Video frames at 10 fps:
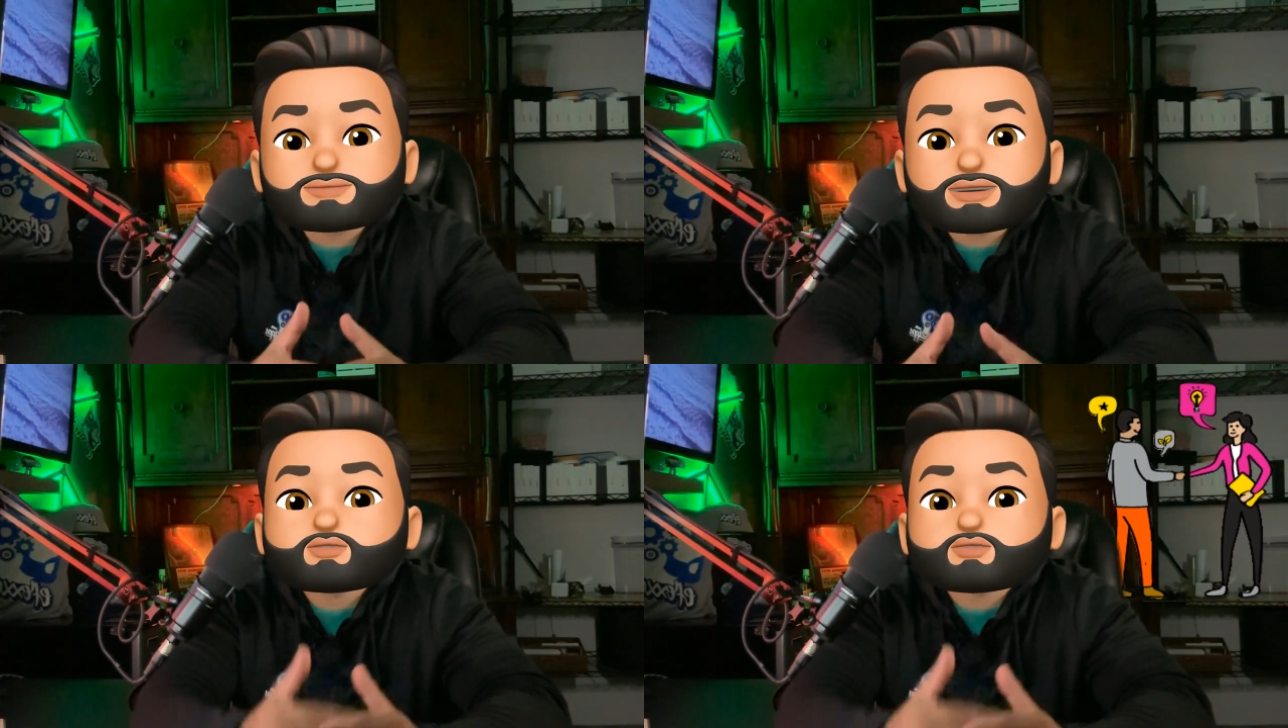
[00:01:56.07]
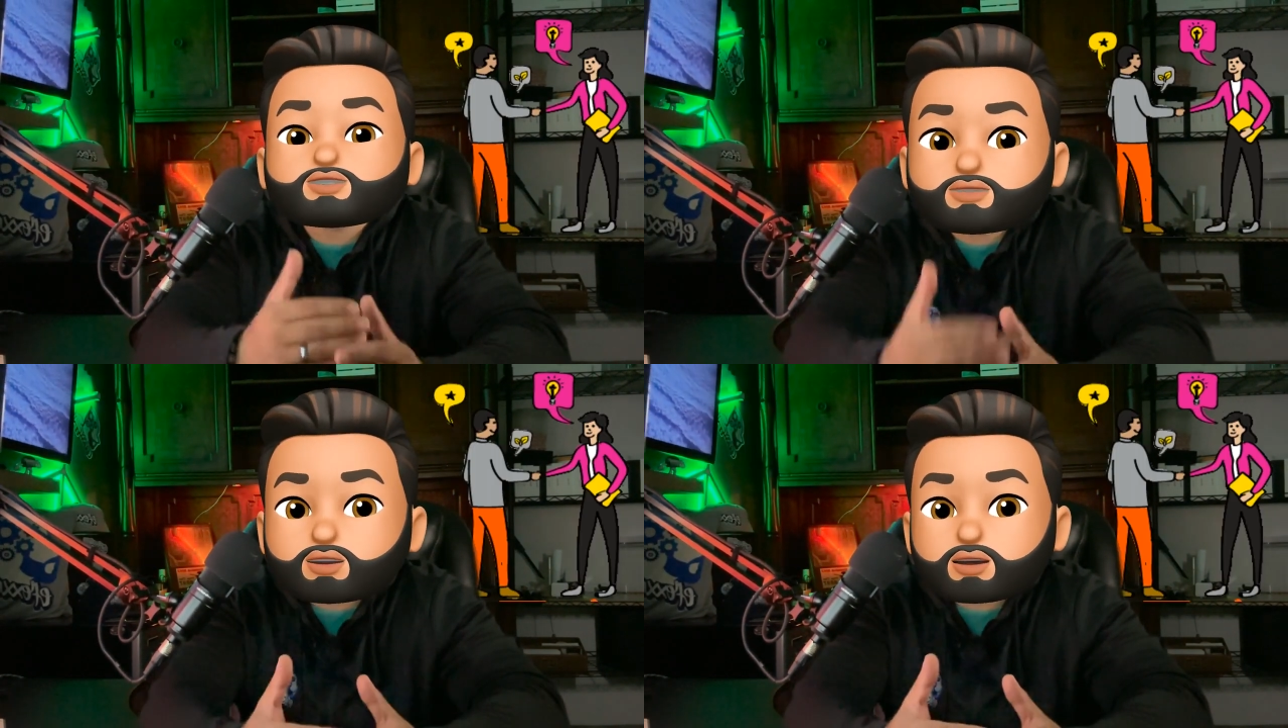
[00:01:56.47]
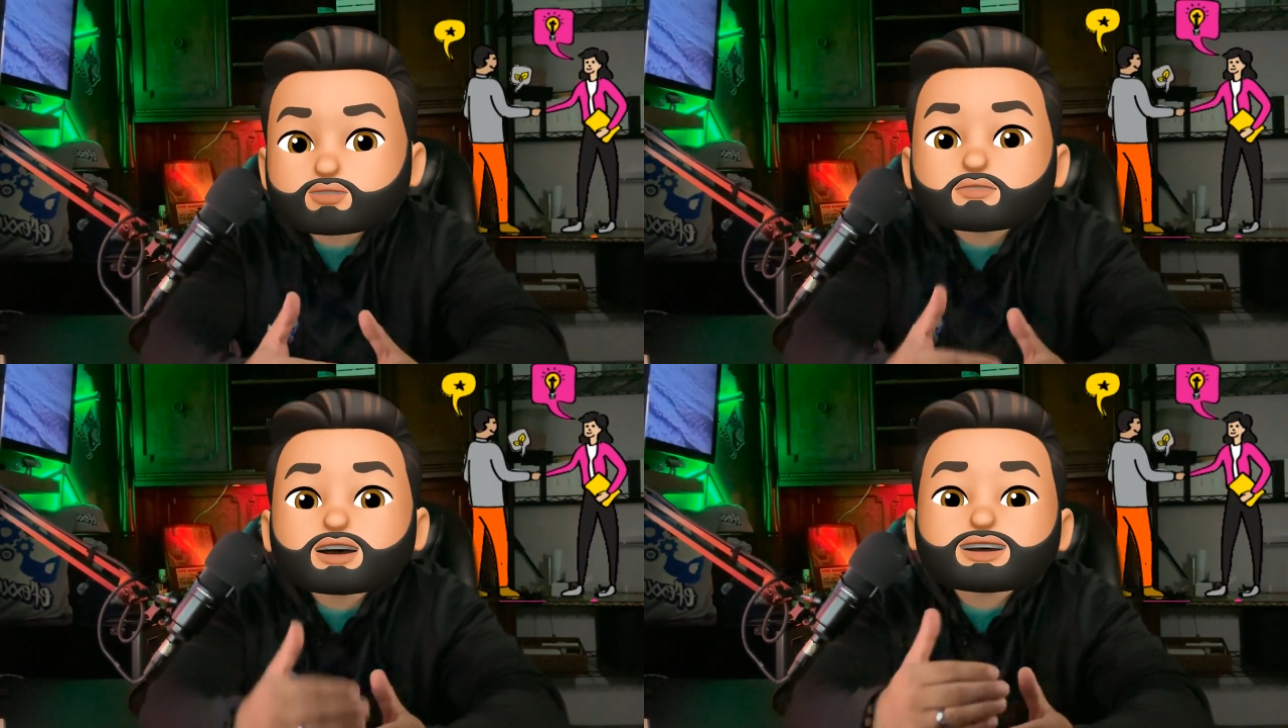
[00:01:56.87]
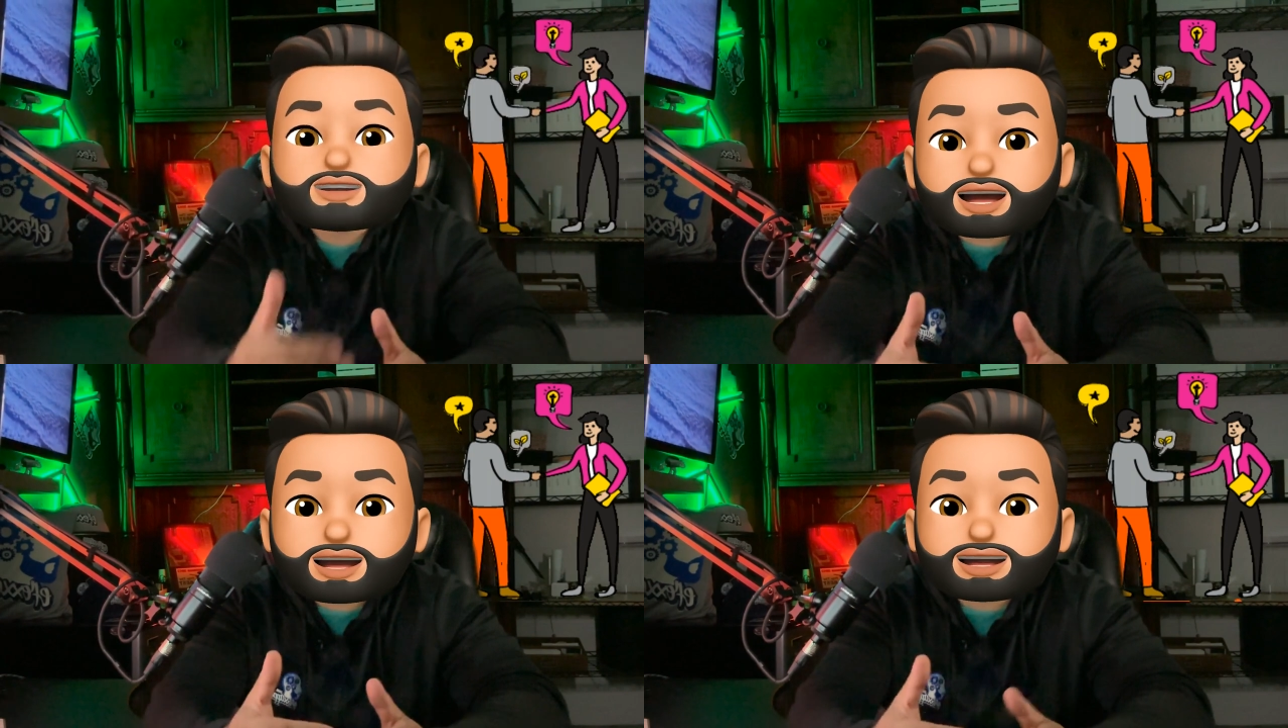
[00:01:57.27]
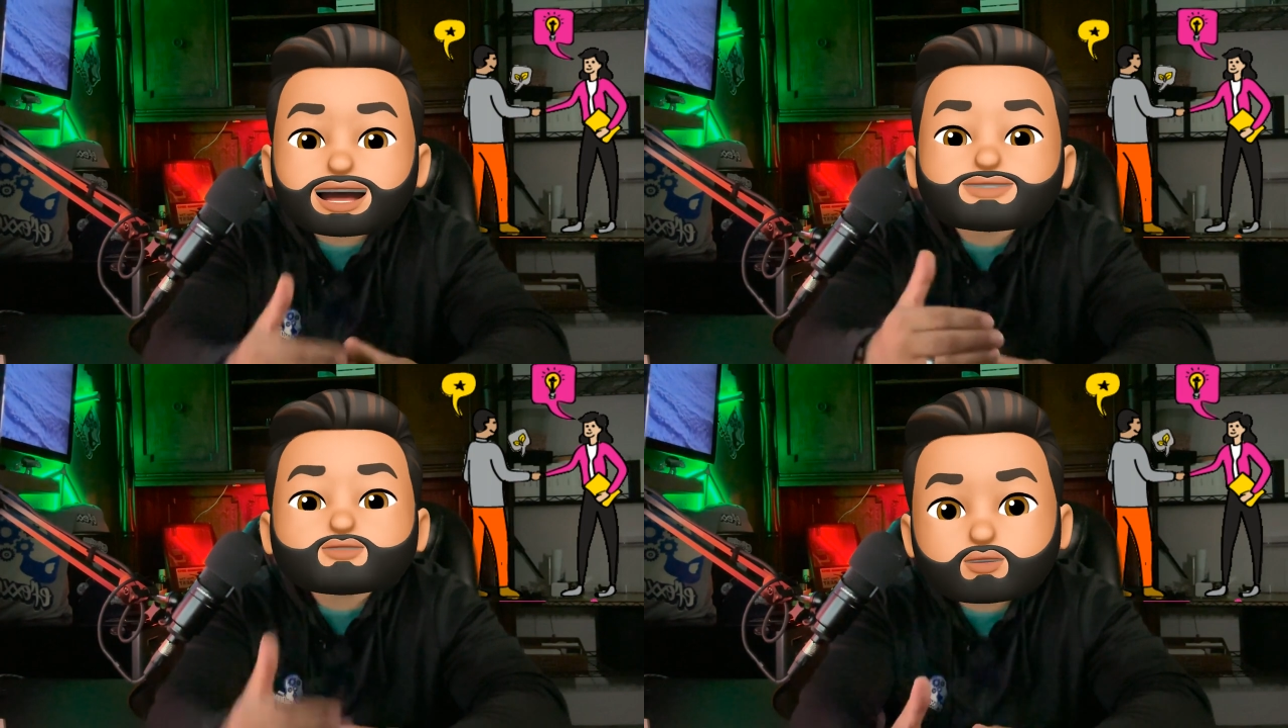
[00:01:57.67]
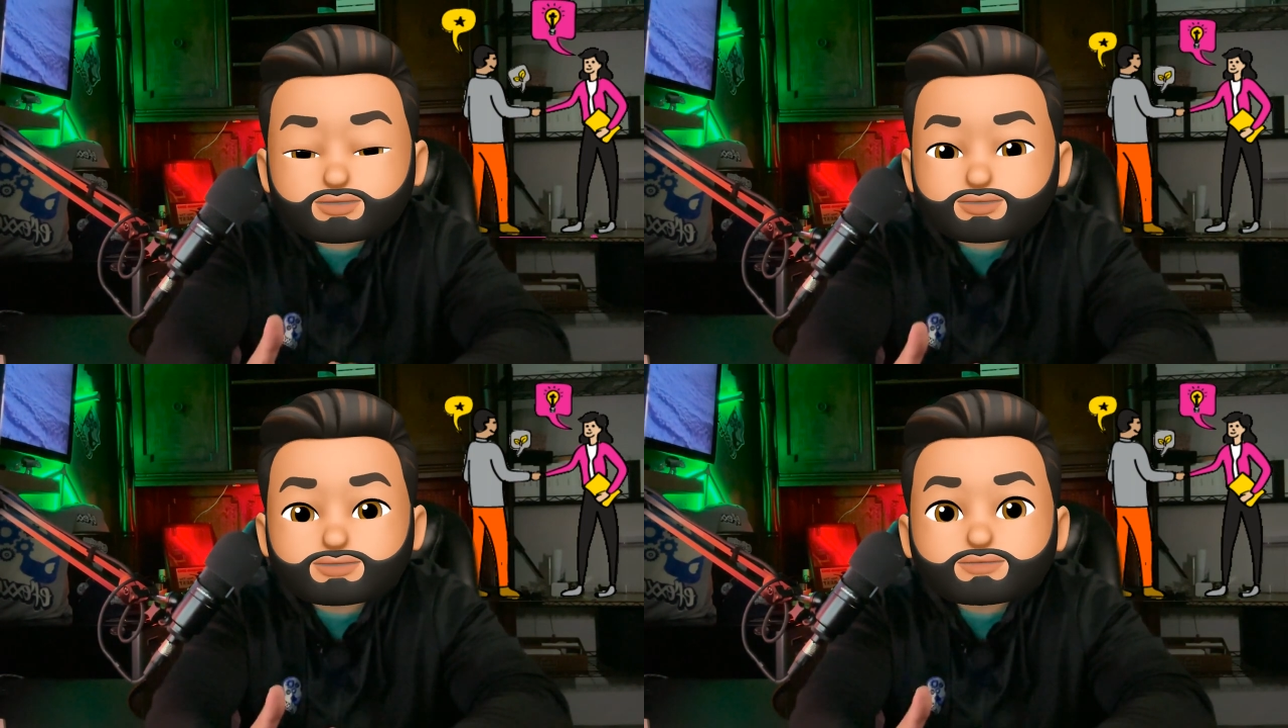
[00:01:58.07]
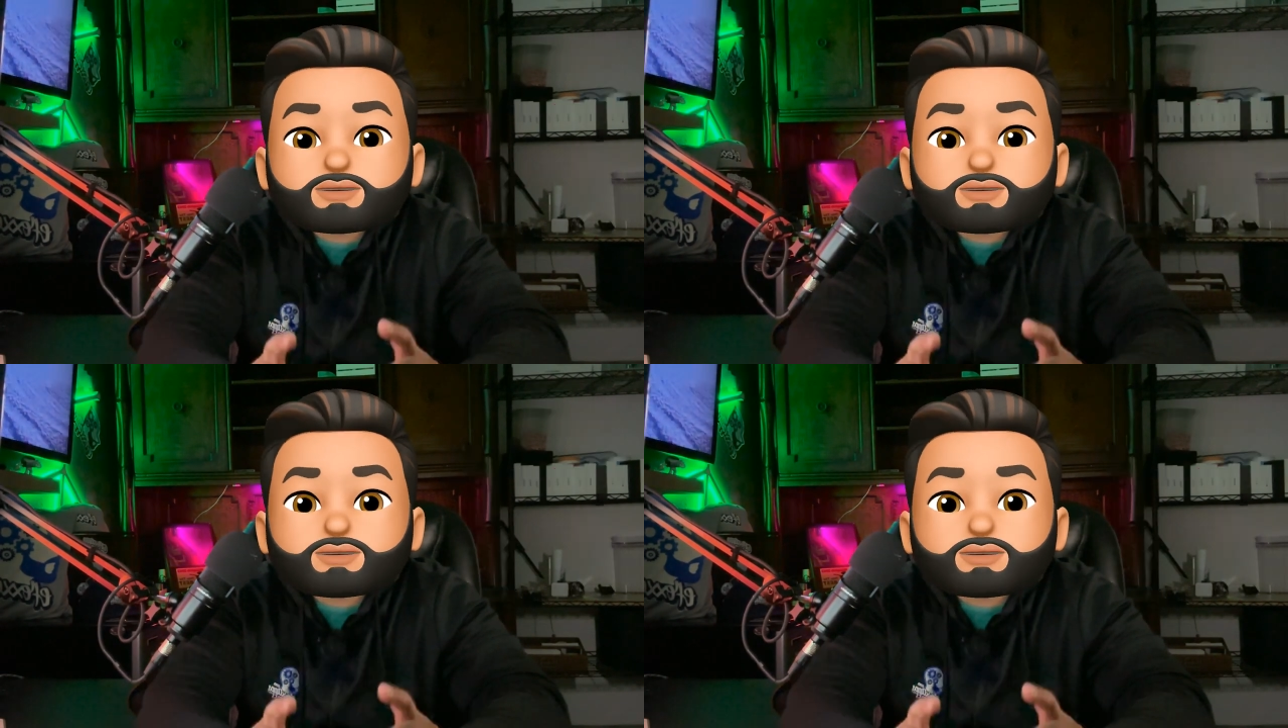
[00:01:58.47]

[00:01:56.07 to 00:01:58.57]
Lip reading: people to know, like, and trust you.